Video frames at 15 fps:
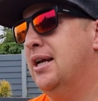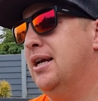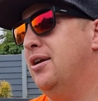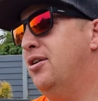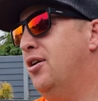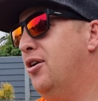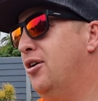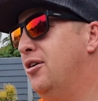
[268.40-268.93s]

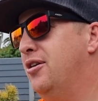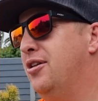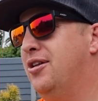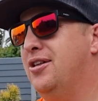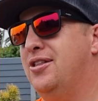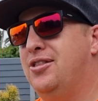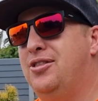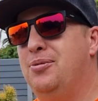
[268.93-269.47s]
you know,
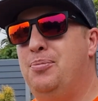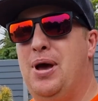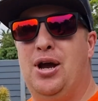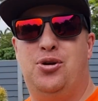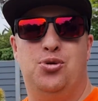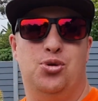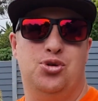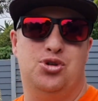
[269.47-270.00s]
the
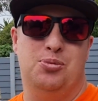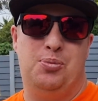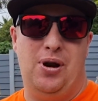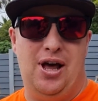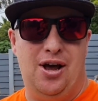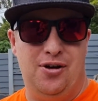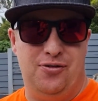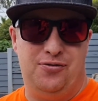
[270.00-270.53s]
backdoor
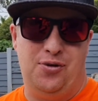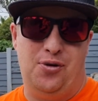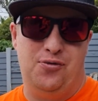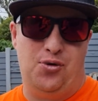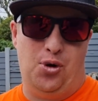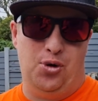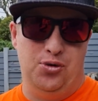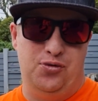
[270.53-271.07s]
supply
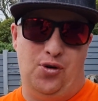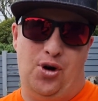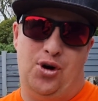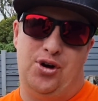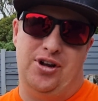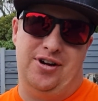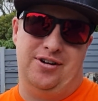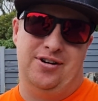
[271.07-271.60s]
of
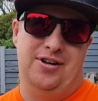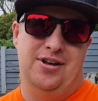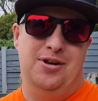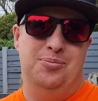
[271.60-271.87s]
Volkswagen.